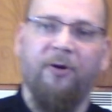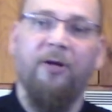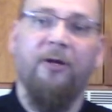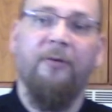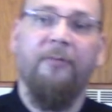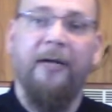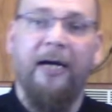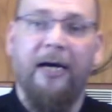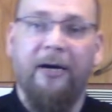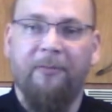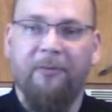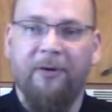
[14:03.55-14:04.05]
them
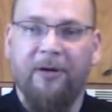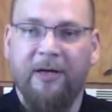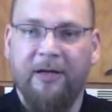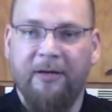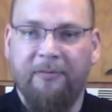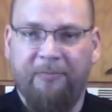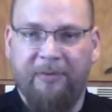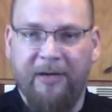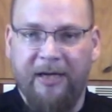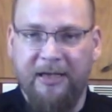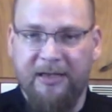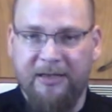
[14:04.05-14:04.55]
out and we're going to
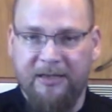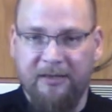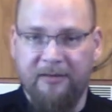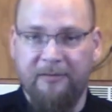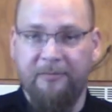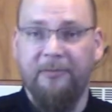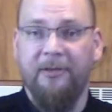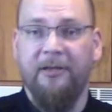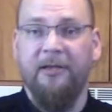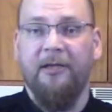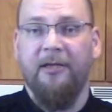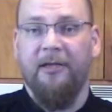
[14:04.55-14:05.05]
baste
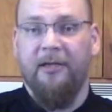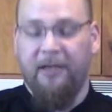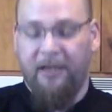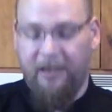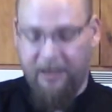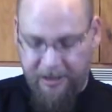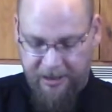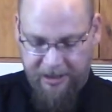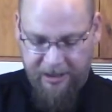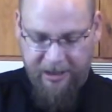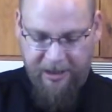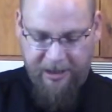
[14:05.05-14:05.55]
them
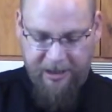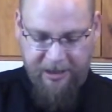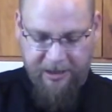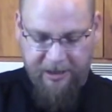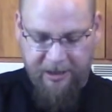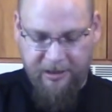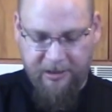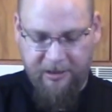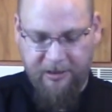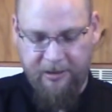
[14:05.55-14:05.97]
again.